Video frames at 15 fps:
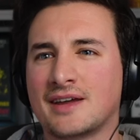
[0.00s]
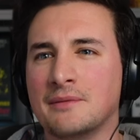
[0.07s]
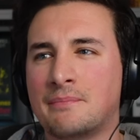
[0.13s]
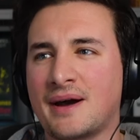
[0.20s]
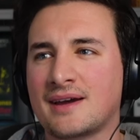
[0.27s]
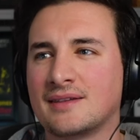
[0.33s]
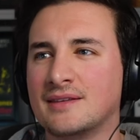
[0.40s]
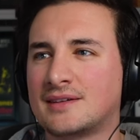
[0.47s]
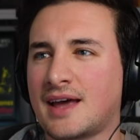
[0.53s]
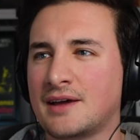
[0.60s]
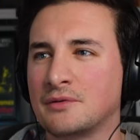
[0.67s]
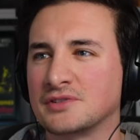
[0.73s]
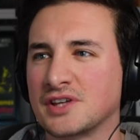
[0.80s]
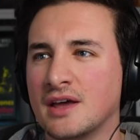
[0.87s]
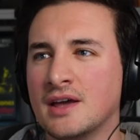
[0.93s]
it back in the day
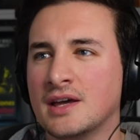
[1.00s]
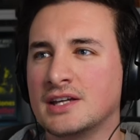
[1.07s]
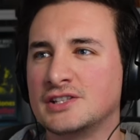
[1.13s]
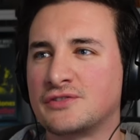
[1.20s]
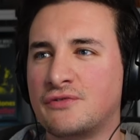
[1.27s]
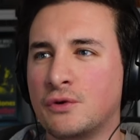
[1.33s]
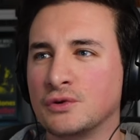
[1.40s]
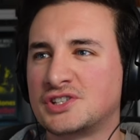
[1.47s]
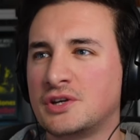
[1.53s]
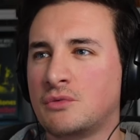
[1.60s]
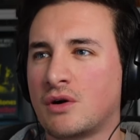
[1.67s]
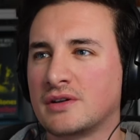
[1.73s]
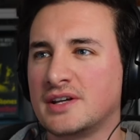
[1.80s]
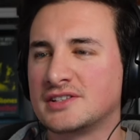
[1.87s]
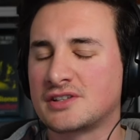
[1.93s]
where I was like, he's
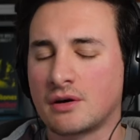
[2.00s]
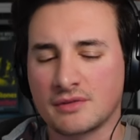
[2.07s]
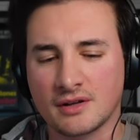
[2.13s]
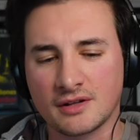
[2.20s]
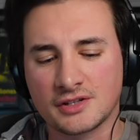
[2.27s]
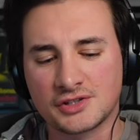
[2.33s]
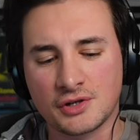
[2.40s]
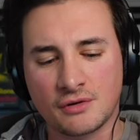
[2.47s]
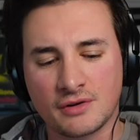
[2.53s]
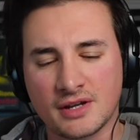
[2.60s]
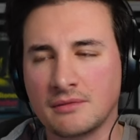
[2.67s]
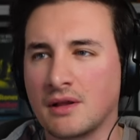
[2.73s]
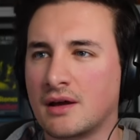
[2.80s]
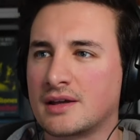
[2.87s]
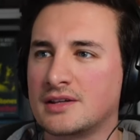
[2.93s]
41 years old and
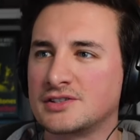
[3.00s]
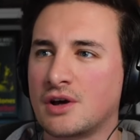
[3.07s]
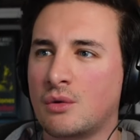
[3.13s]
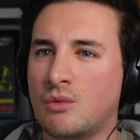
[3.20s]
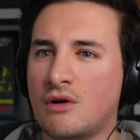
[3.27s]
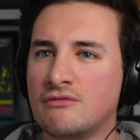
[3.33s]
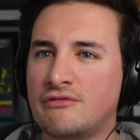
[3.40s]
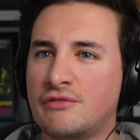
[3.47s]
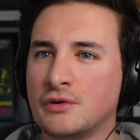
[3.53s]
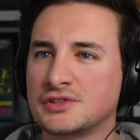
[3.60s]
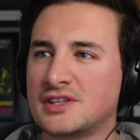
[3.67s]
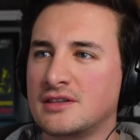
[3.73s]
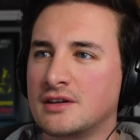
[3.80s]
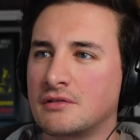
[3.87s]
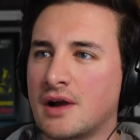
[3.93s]
talking like he's got one foot
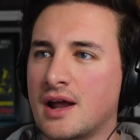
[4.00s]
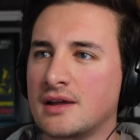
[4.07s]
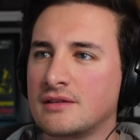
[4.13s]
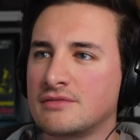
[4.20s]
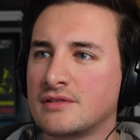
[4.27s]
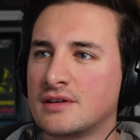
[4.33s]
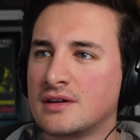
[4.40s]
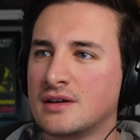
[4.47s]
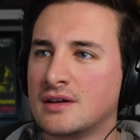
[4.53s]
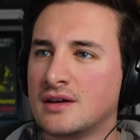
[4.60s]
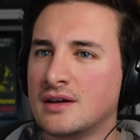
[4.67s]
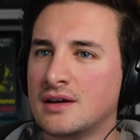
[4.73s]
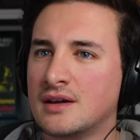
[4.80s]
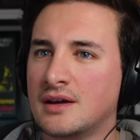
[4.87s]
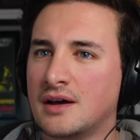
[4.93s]
in the grave.
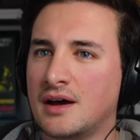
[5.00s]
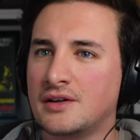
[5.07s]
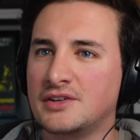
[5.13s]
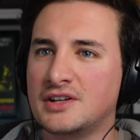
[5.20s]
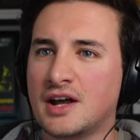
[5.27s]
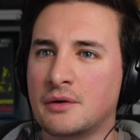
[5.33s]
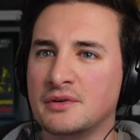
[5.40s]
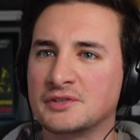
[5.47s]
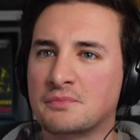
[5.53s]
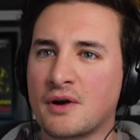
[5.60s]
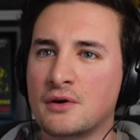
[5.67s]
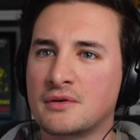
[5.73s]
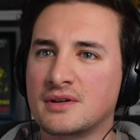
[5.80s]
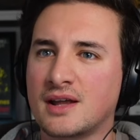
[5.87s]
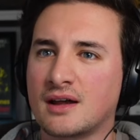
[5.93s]
And you know, he's
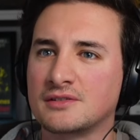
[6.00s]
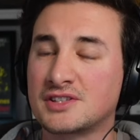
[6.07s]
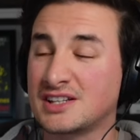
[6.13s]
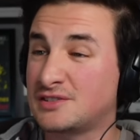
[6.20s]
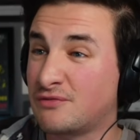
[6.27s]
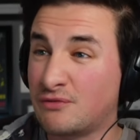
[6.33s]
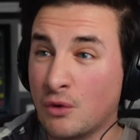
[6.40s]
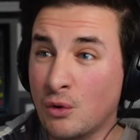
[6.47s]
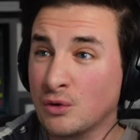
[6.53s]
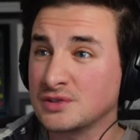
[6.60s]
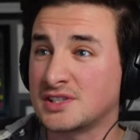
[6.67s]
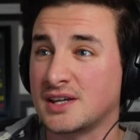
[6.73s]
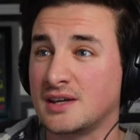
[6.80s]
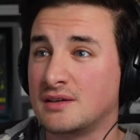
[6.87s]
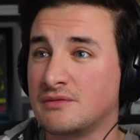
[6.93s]
broken down. He's
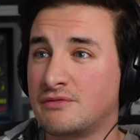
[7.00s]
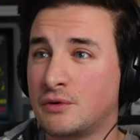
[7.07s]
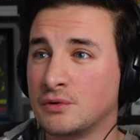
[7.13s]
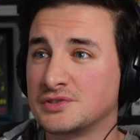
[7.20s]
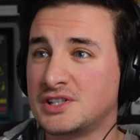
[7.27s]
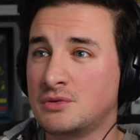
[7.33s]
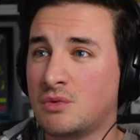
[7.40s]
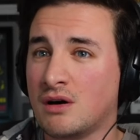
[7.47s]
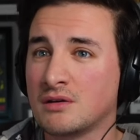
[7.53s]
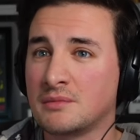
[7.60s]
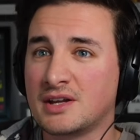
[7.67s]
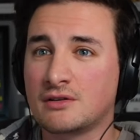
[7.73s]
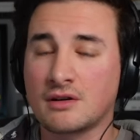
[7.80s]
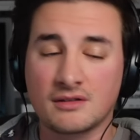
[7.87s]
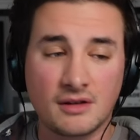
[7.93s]
40, 41. I
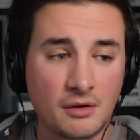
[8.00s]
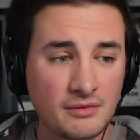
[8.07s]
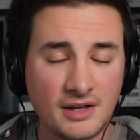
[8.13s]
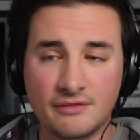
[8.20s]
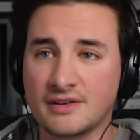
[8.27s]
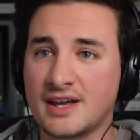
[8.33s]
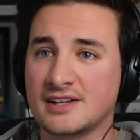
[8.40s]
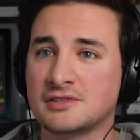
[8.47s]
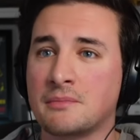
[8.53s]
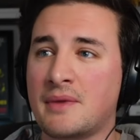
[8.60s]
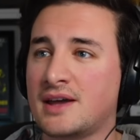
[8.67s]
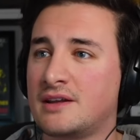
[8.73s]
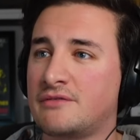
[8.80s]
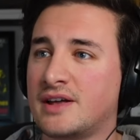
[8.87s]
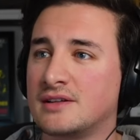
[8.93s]
mean, no one even gets a
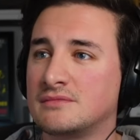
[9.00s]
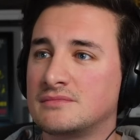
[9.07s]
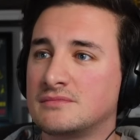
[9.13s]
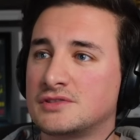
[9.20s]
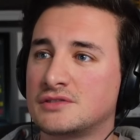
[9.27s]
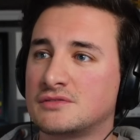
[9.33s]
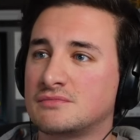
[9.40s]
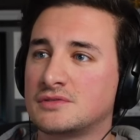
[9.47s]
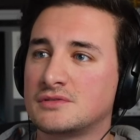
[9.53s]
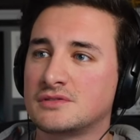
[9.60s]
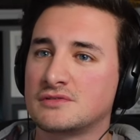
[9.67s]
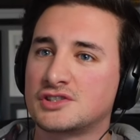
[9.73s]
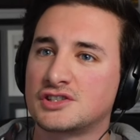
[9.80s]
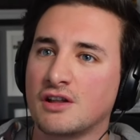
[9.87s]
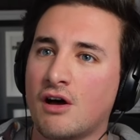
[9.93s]
main event
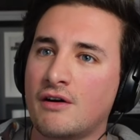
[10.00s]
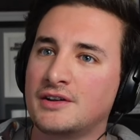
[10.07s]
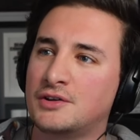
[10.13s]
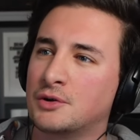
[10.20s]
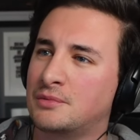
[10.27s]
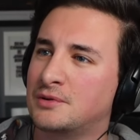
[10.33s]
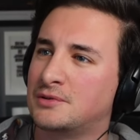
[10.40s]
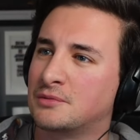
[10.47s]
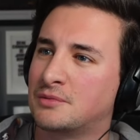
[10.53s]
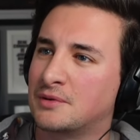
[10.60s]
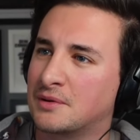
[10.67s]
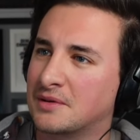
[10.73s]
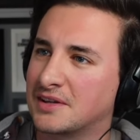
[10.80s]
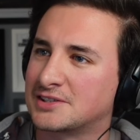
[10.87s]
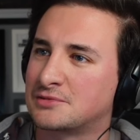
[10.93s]
slot in WWE
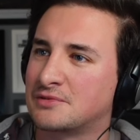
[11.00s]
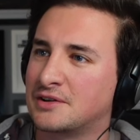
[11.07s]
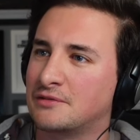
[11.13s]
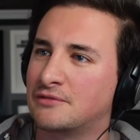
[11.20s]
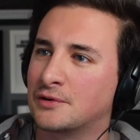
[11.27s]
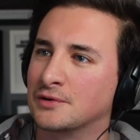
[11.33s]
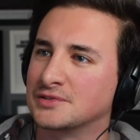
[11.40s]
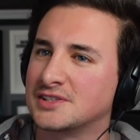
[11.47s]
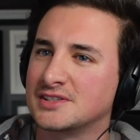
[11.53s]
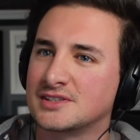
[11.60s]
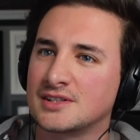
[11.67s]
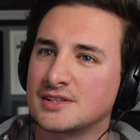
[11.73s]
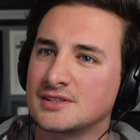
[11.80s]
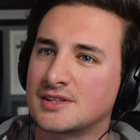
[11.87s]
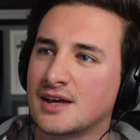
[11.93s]
unless you're in your 40s
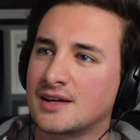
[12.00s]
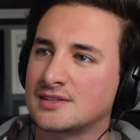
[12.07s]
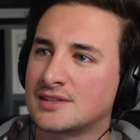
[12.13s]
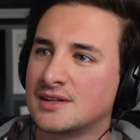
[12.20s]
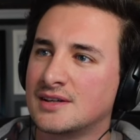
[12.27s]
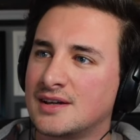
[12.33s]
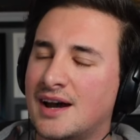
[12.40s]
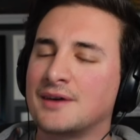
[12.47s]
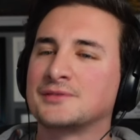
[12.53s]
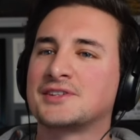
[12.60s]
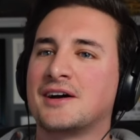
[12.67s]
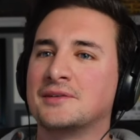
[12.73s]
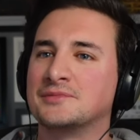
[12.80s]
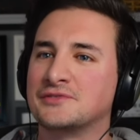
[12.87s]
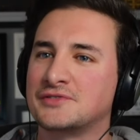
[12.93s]
these days. How
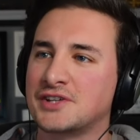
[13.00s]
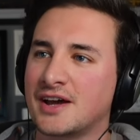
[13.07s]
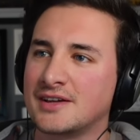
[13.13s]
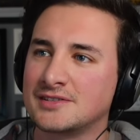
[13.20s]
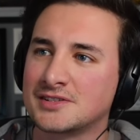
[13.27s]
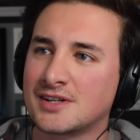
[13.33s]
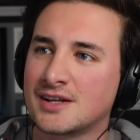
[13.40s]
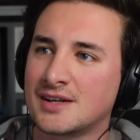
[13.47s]
times have changed.